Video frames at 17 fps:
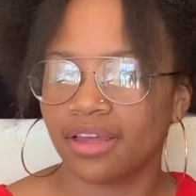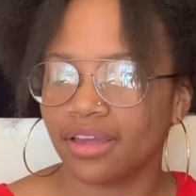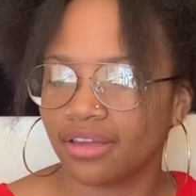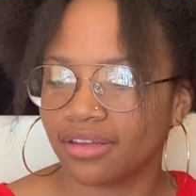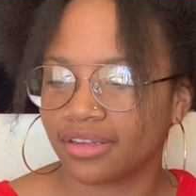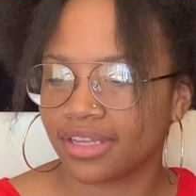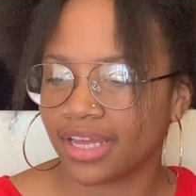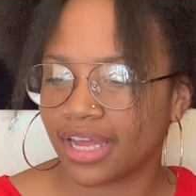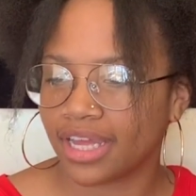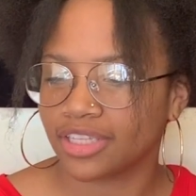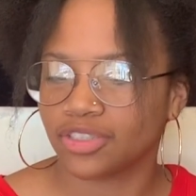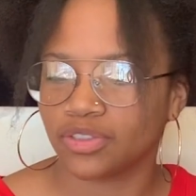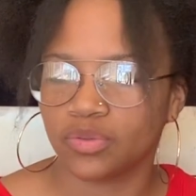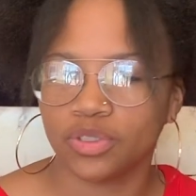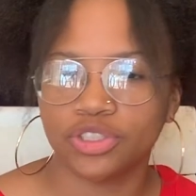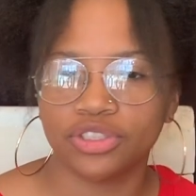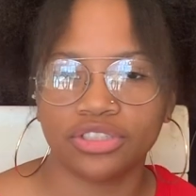Okay, so
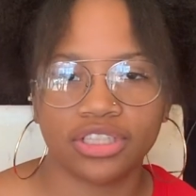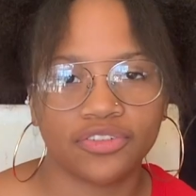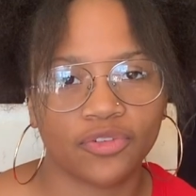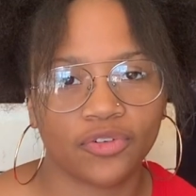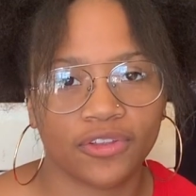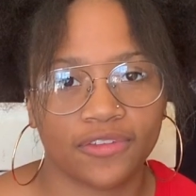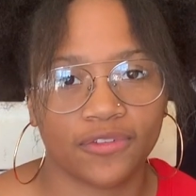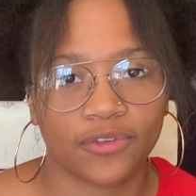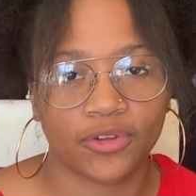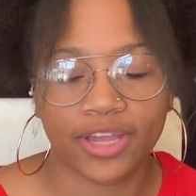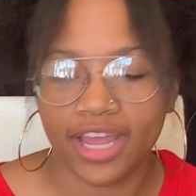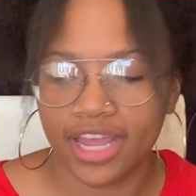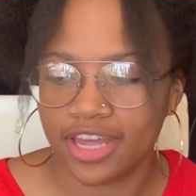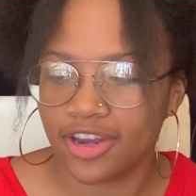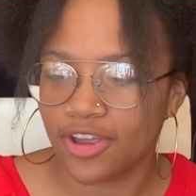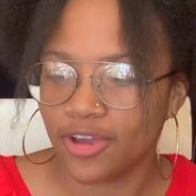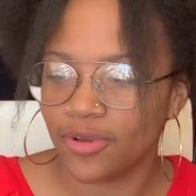what you need for the
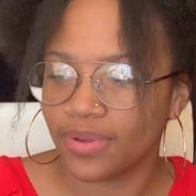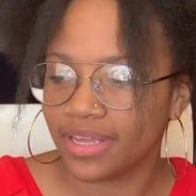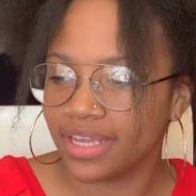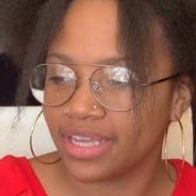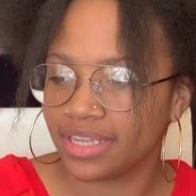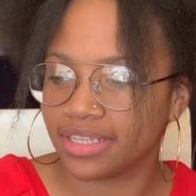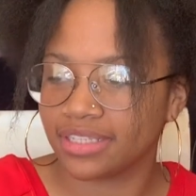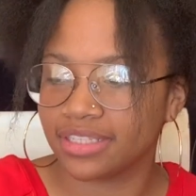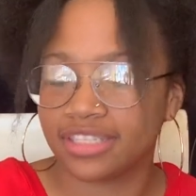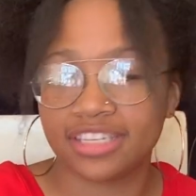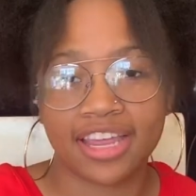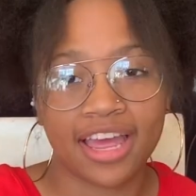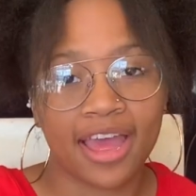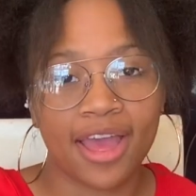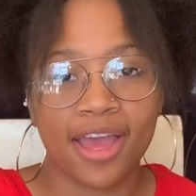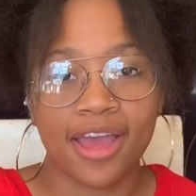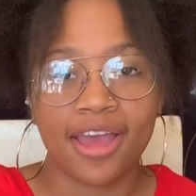volcano is
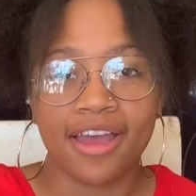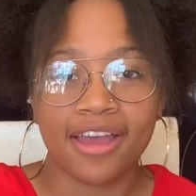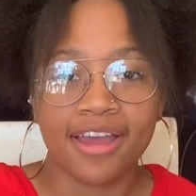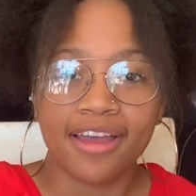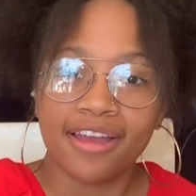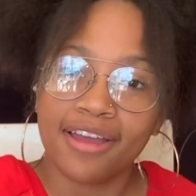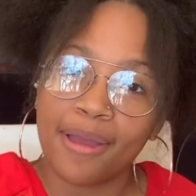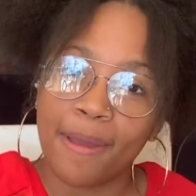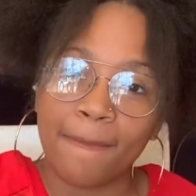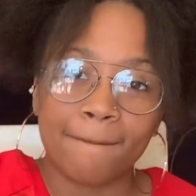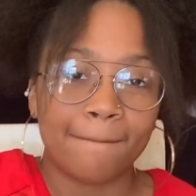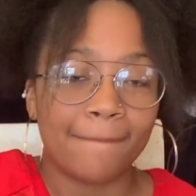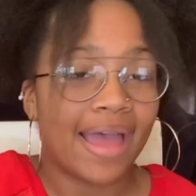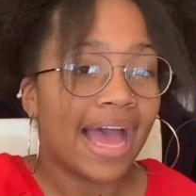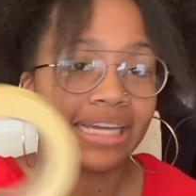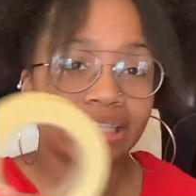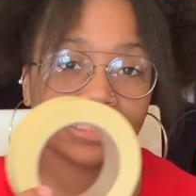
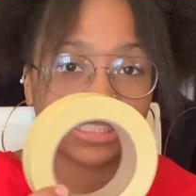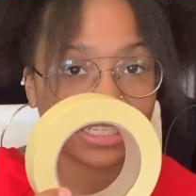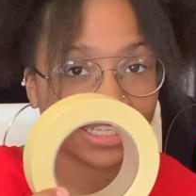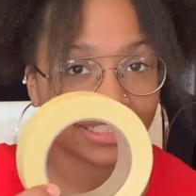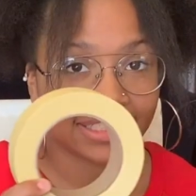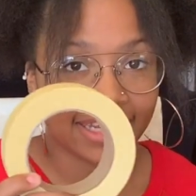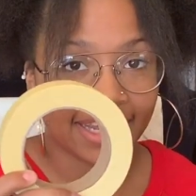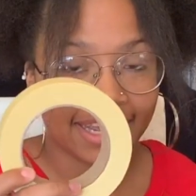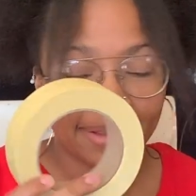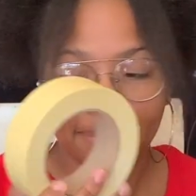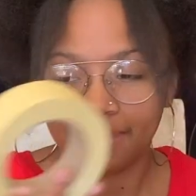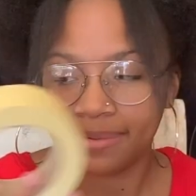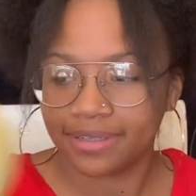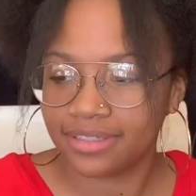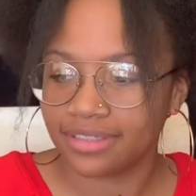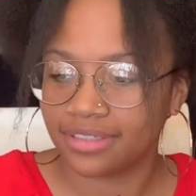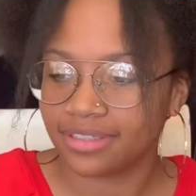masking tape.
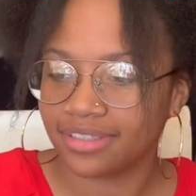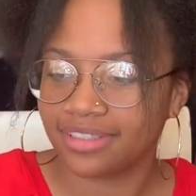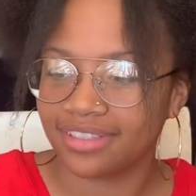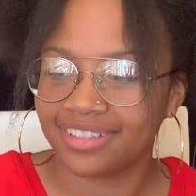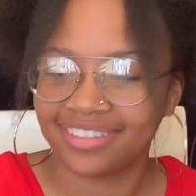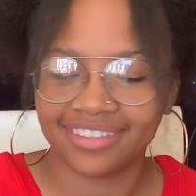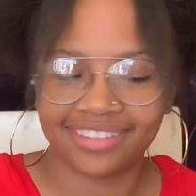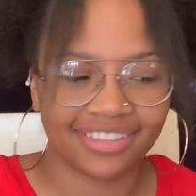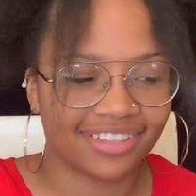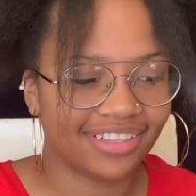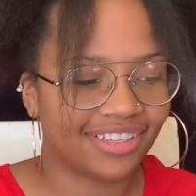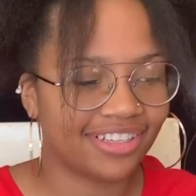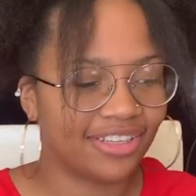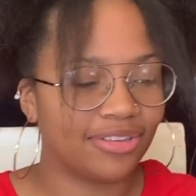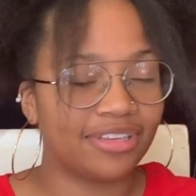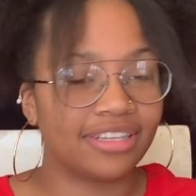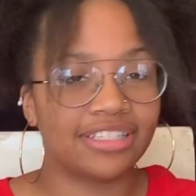
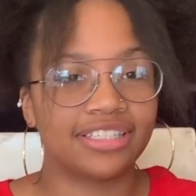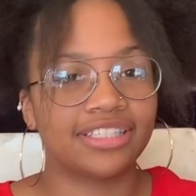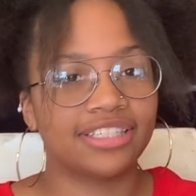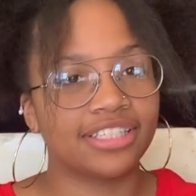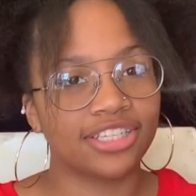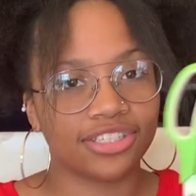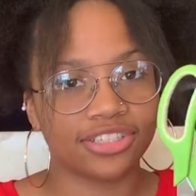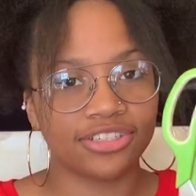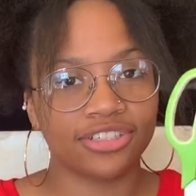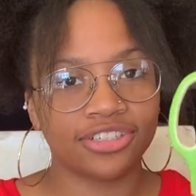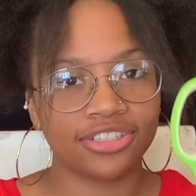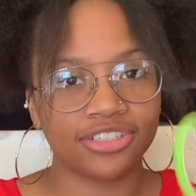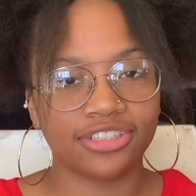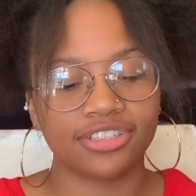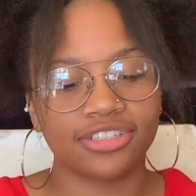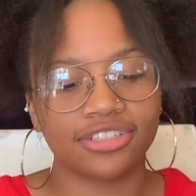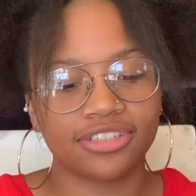Mm-hmm. You need
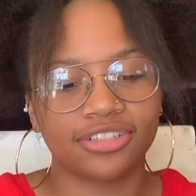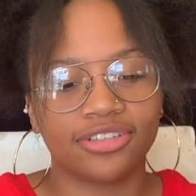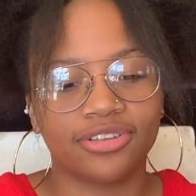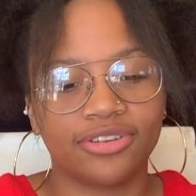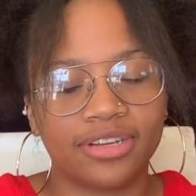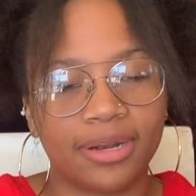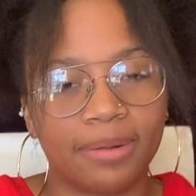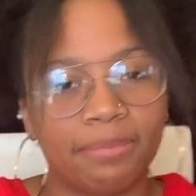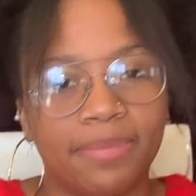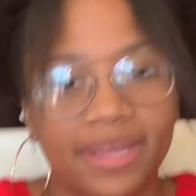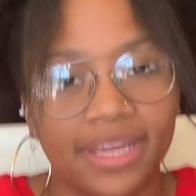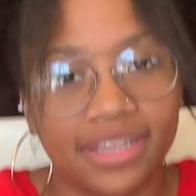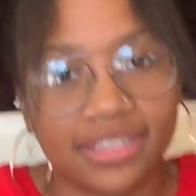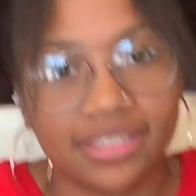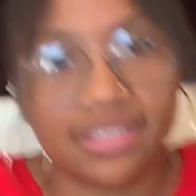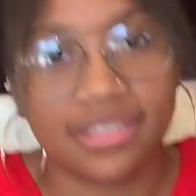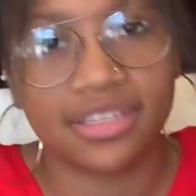scissors. You need a
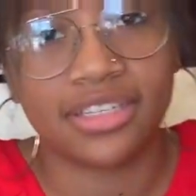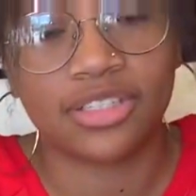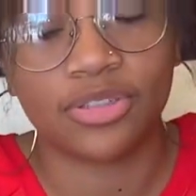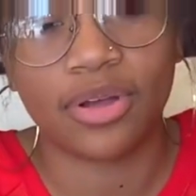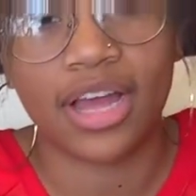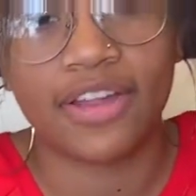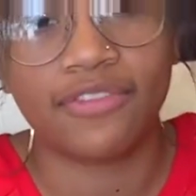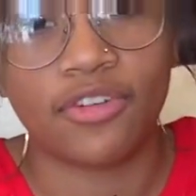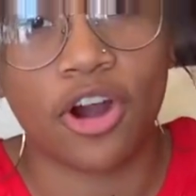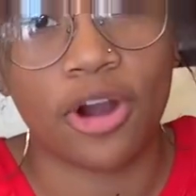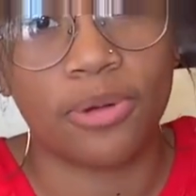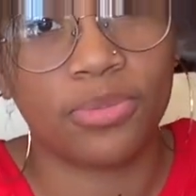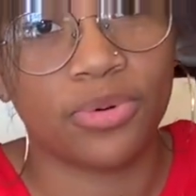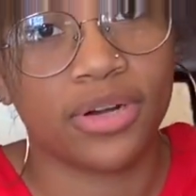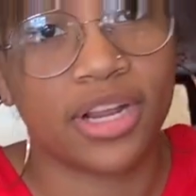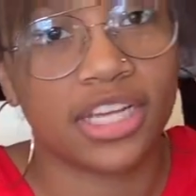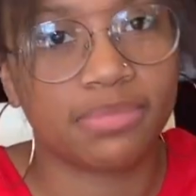base. So I have
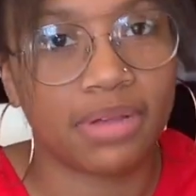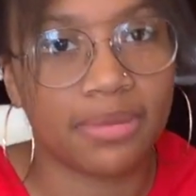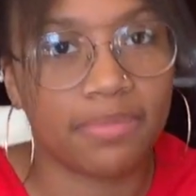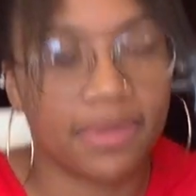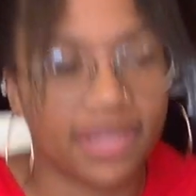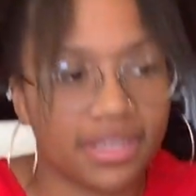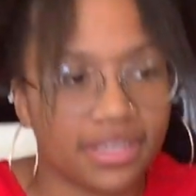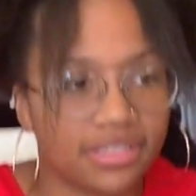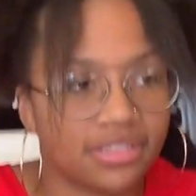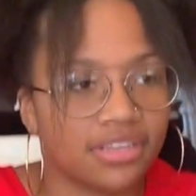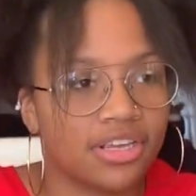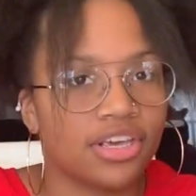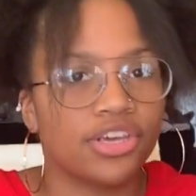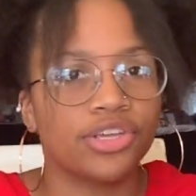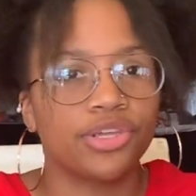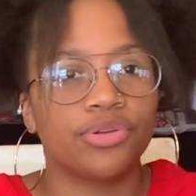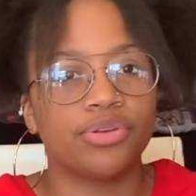cardboard as my base.
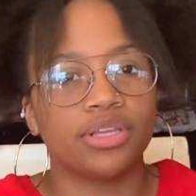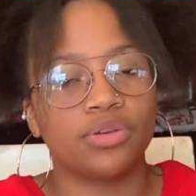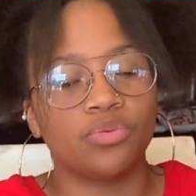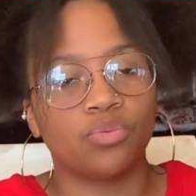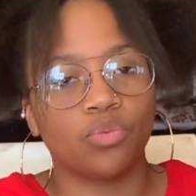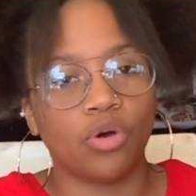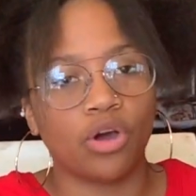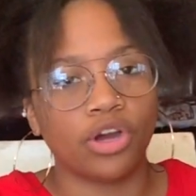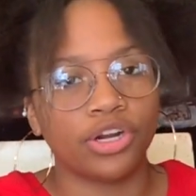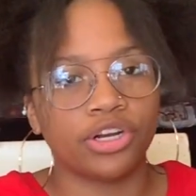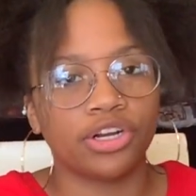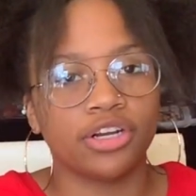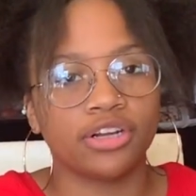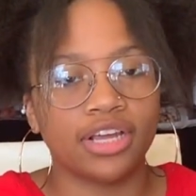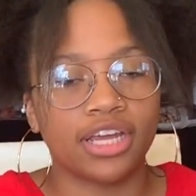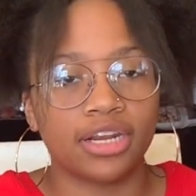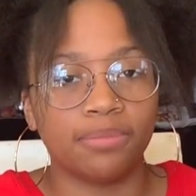You need
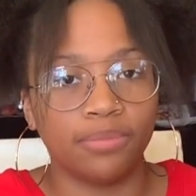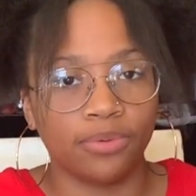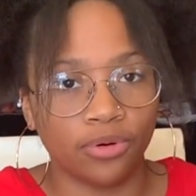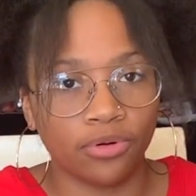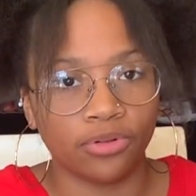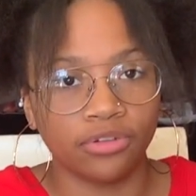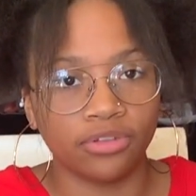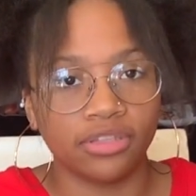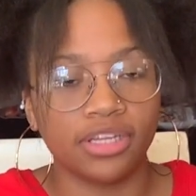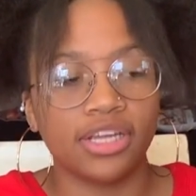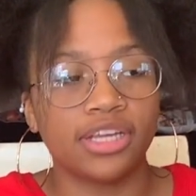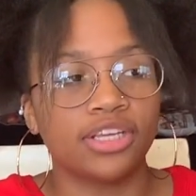water and a bowl.